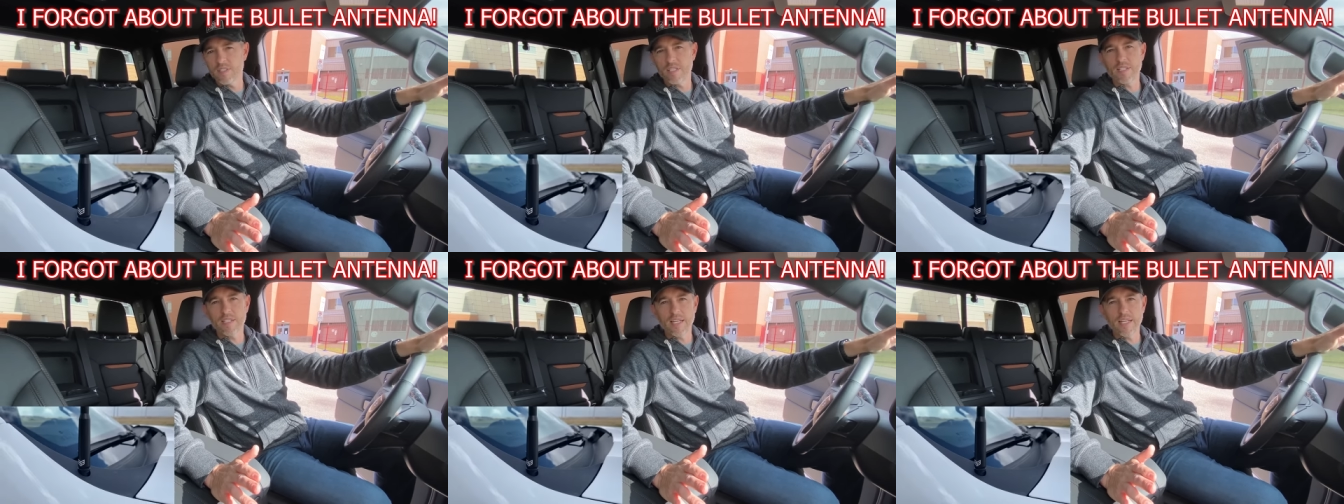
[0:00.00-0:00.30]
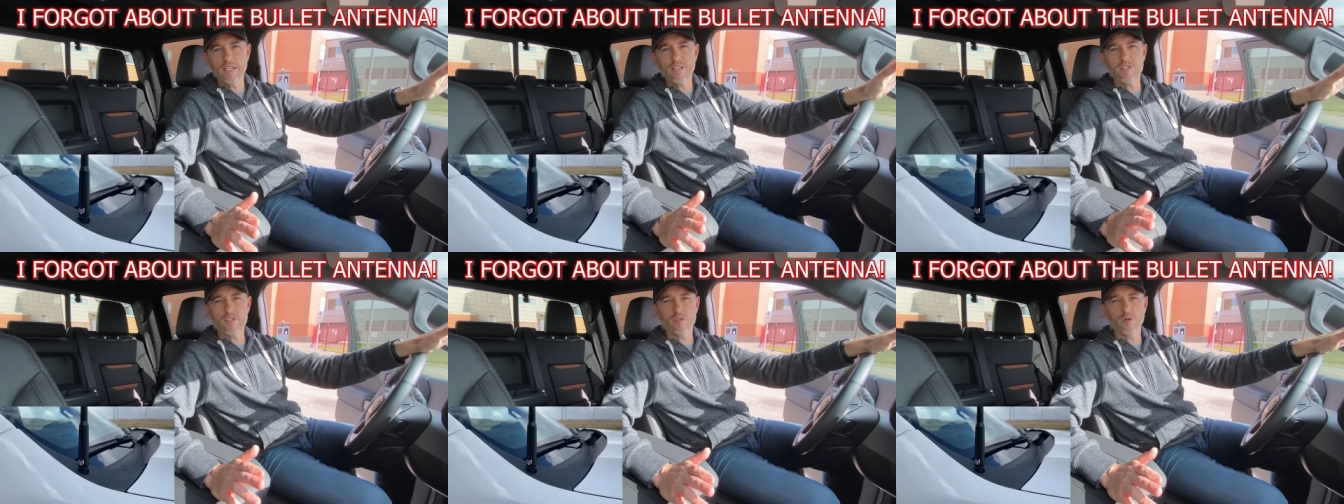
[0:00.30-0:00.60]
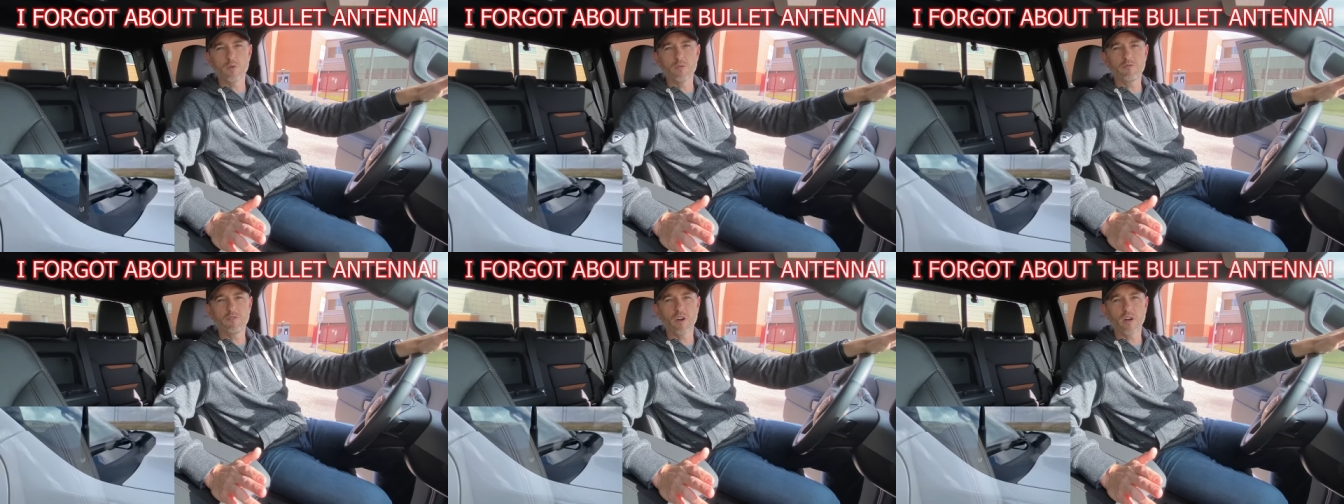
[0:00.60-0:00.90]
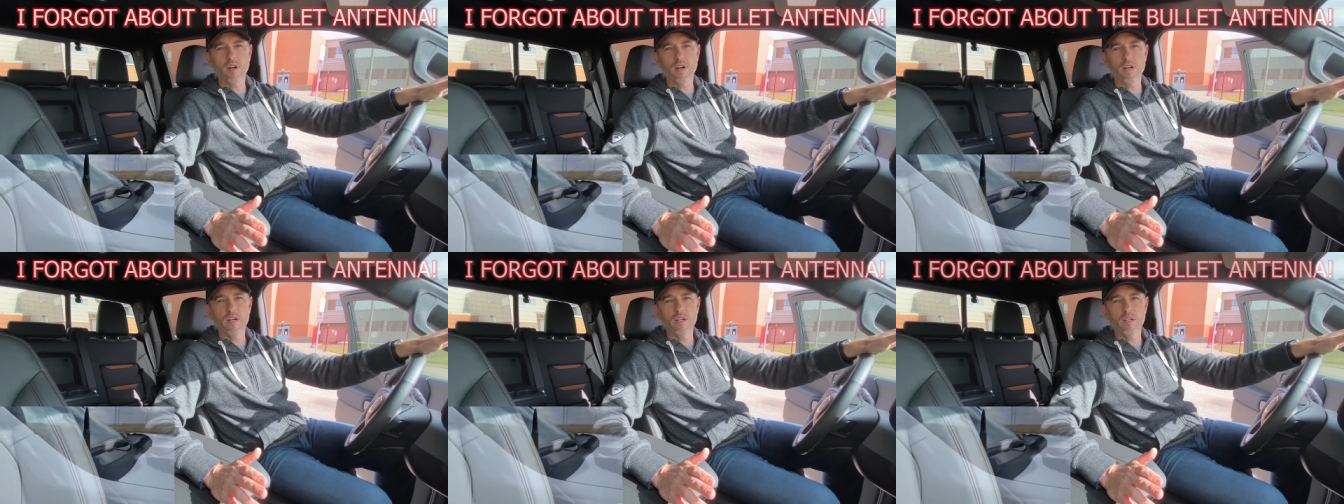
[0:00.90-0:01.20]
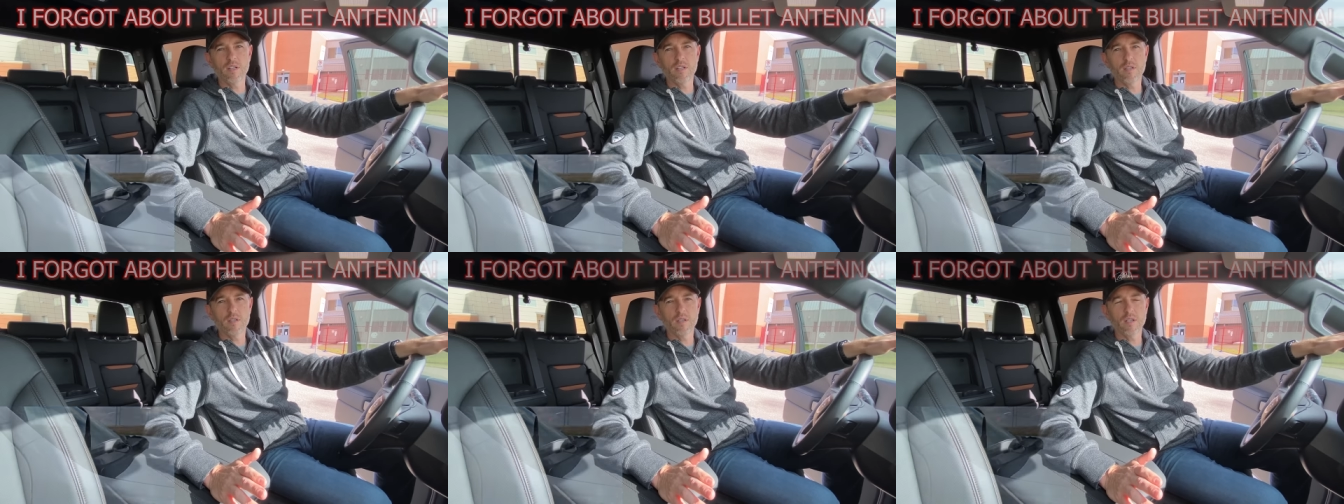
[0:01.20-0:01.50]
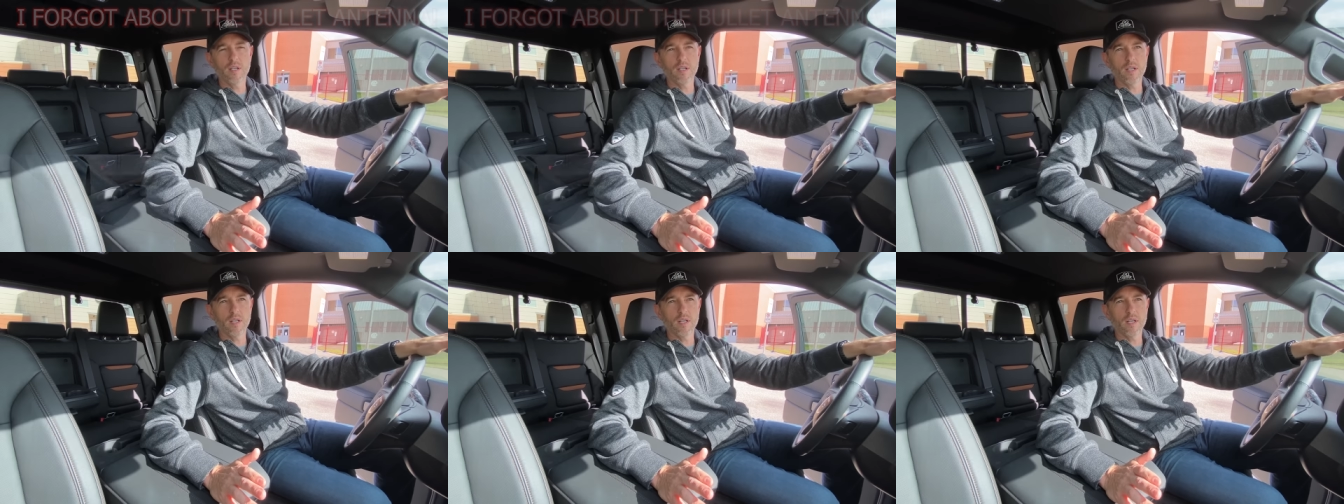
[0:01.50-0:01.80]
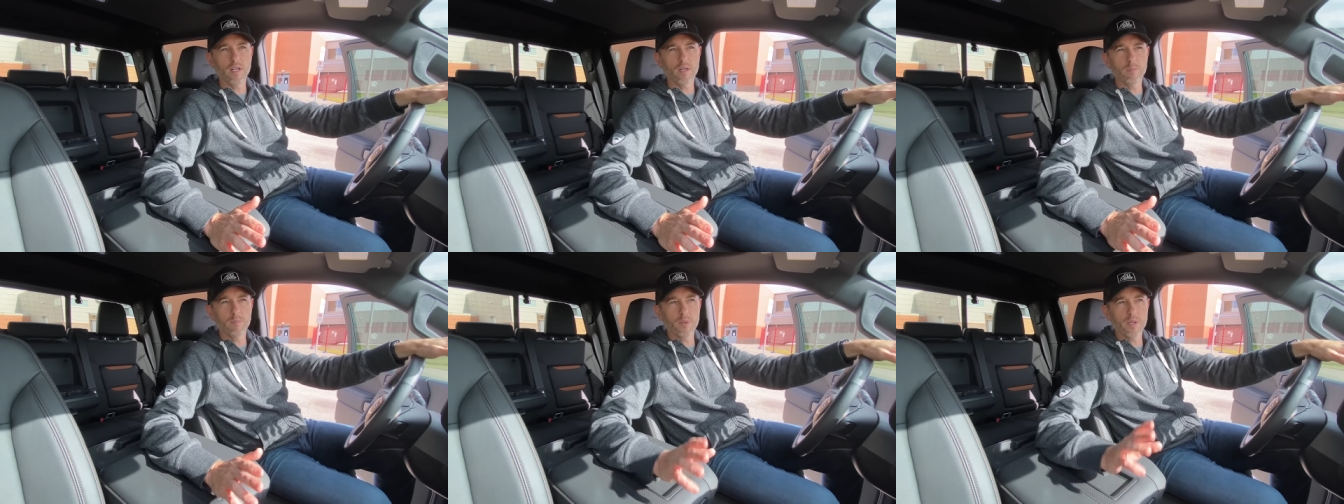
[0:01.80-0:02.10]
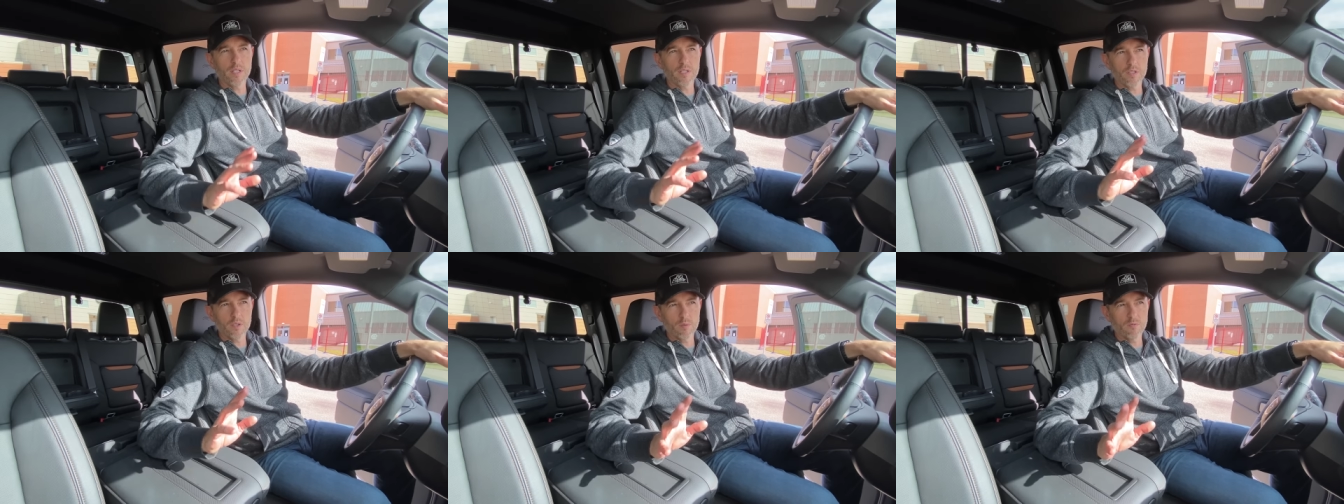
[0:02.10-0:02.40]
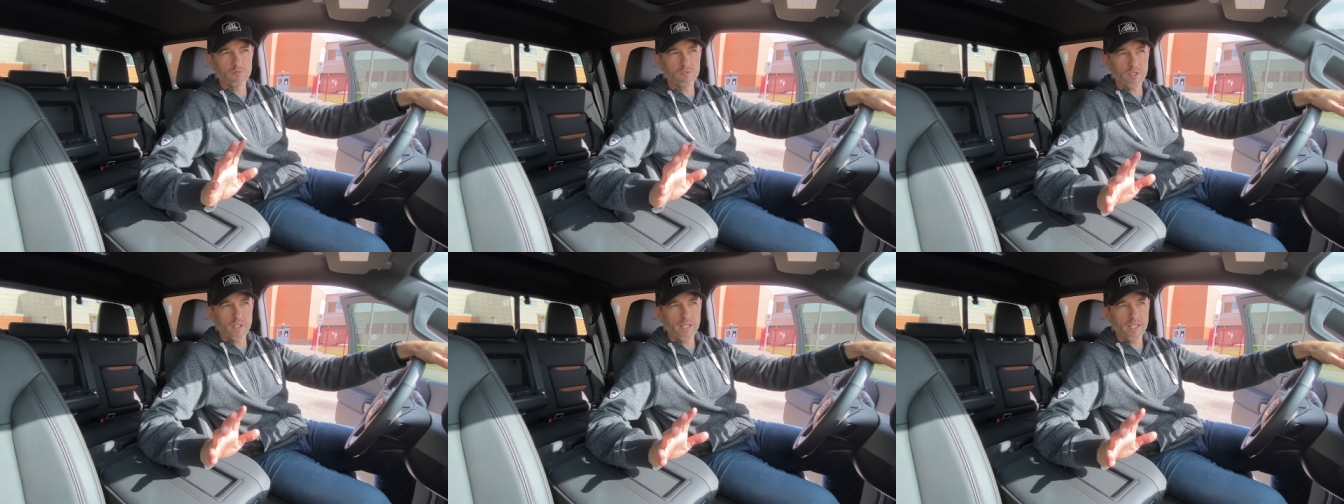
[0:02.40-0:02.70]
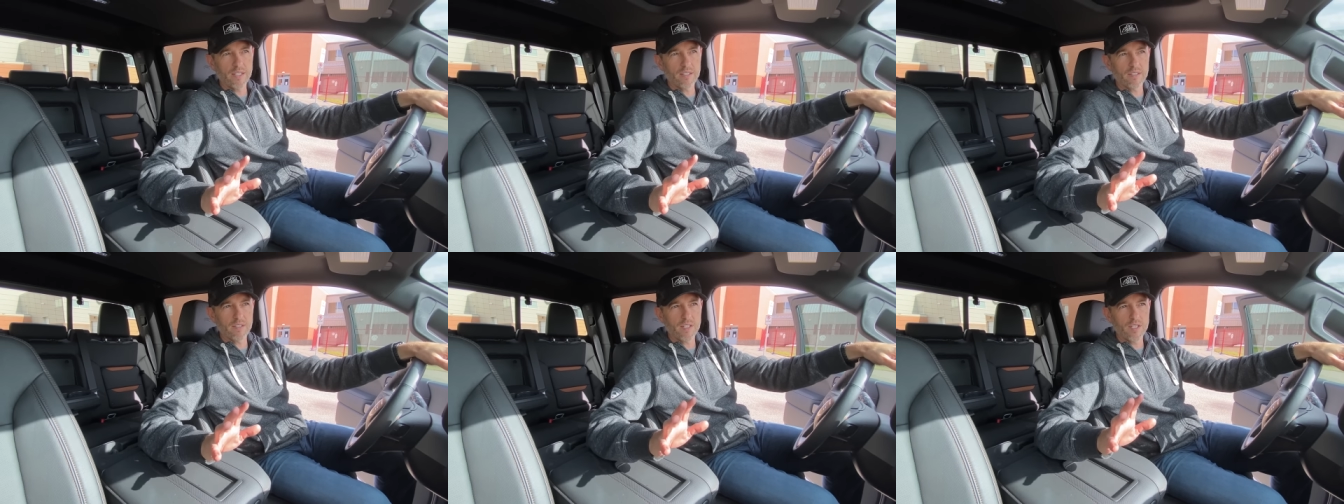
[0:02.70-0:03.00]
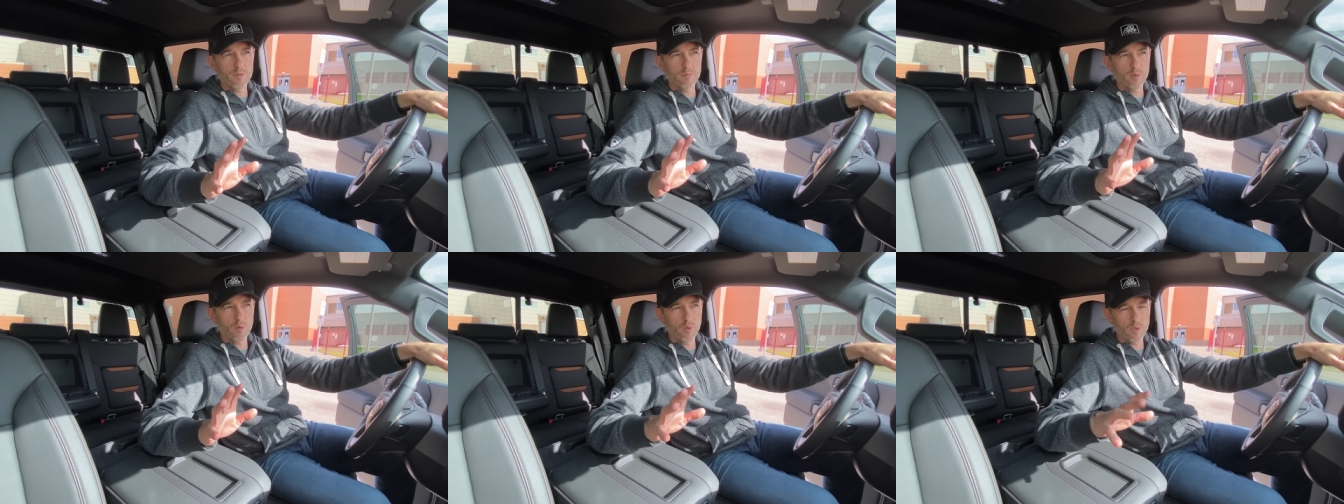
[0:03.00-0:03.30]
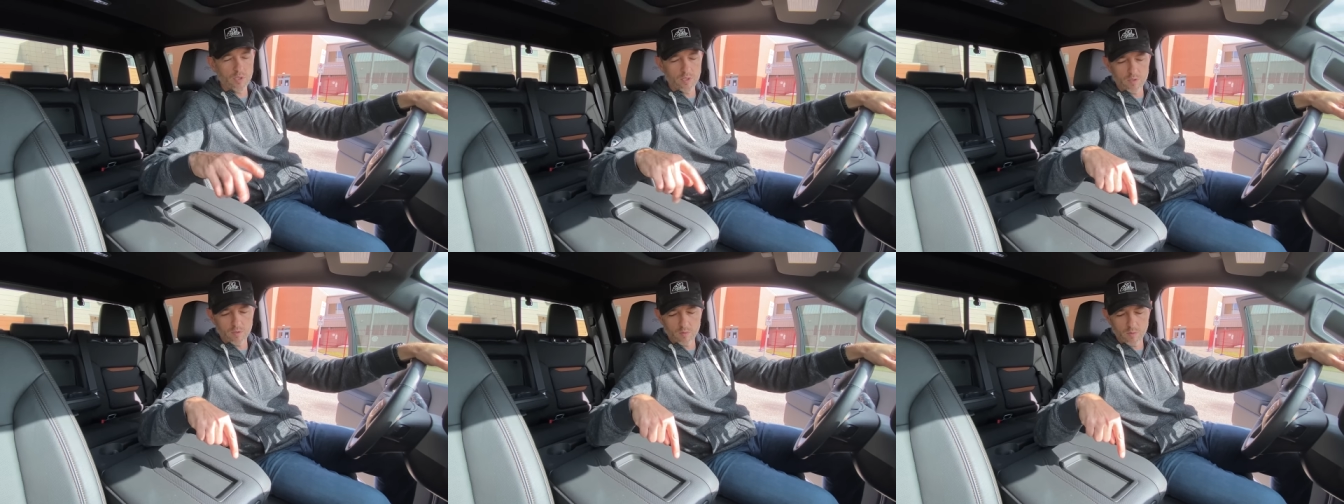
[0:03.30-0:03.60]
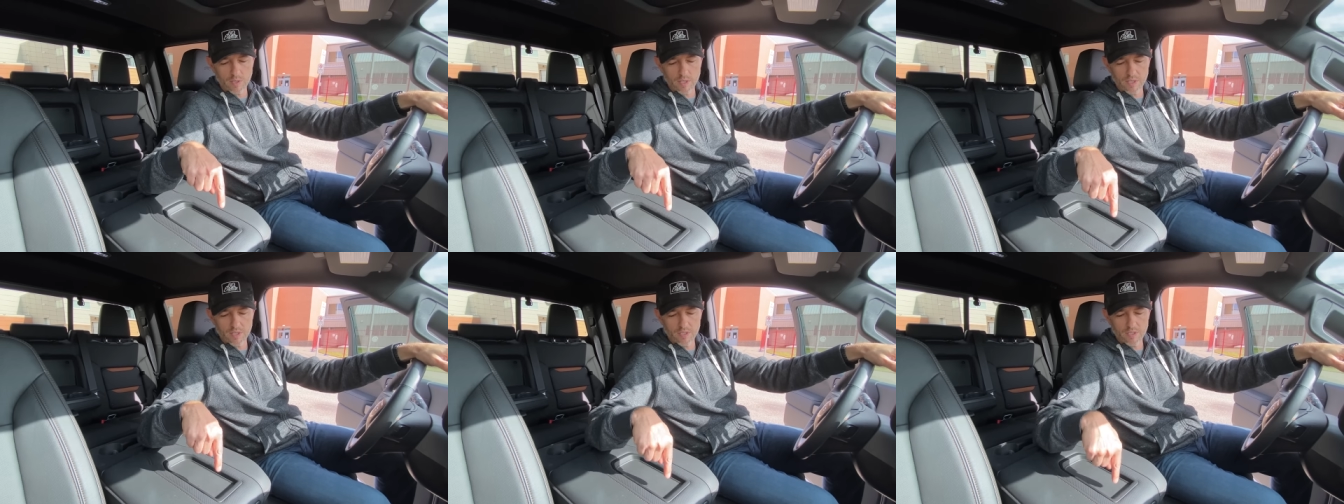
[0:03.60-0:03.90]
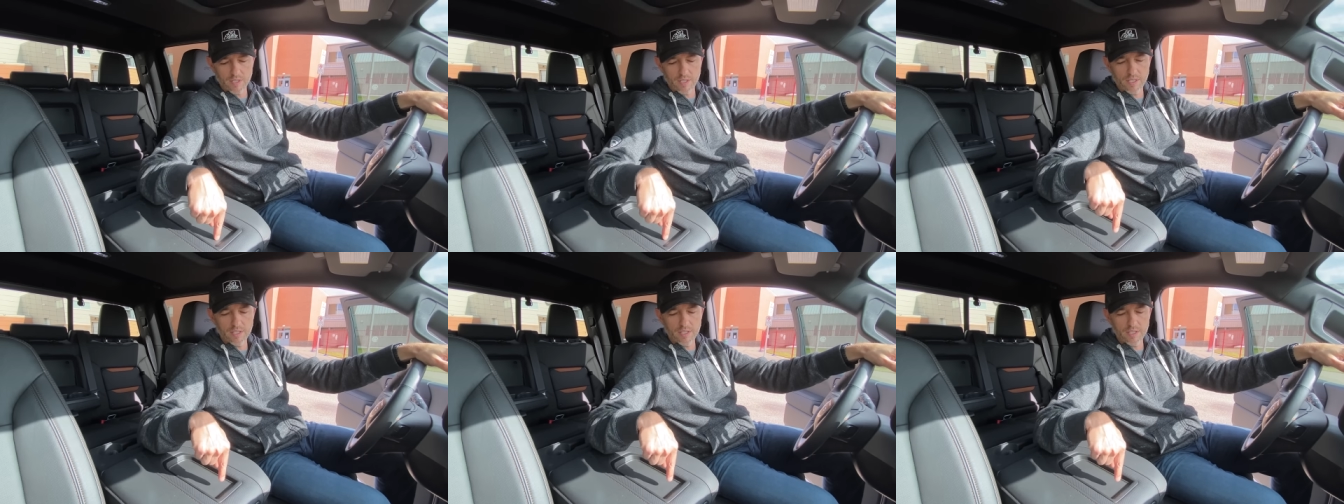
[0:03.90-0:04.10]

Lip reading: to date so far, but don't forget the important one,